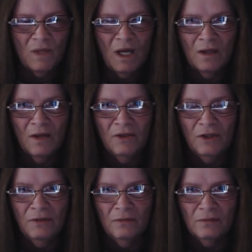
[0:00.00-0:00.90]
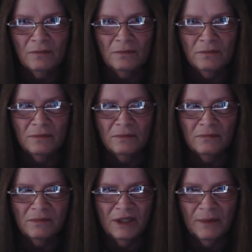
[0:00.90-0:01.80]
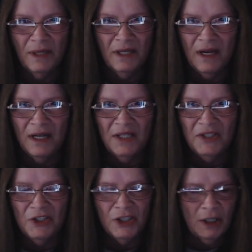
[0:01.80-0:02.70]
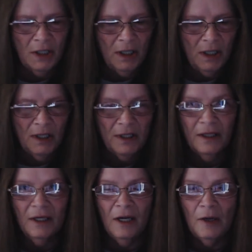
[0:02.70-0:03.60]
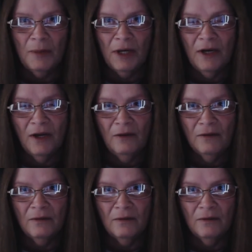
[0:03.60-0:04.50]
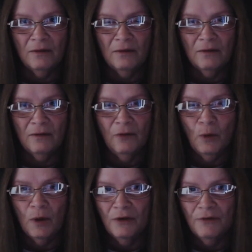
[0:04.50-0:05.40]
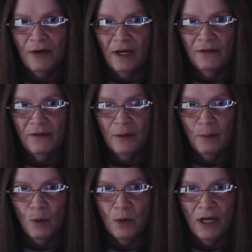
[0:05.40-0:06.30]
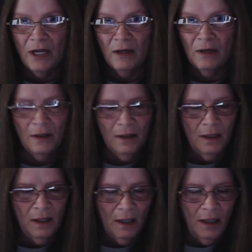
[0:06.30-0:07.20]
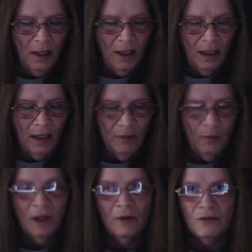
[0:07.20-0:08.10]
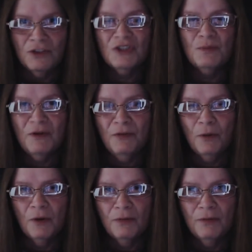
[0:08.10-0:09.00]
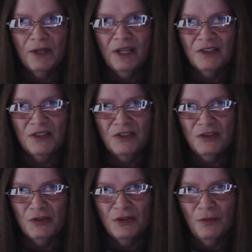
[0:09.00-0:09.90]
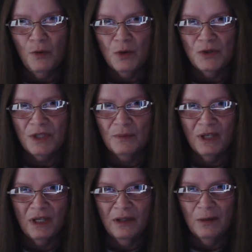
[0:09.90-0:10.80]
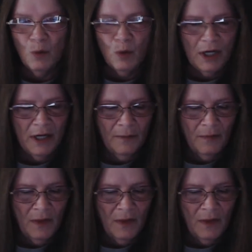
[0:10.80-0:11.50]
11 to midnight-ish, getting up at 4 and 5 in the morning, and well, just before, it's usually 4 something in the morning,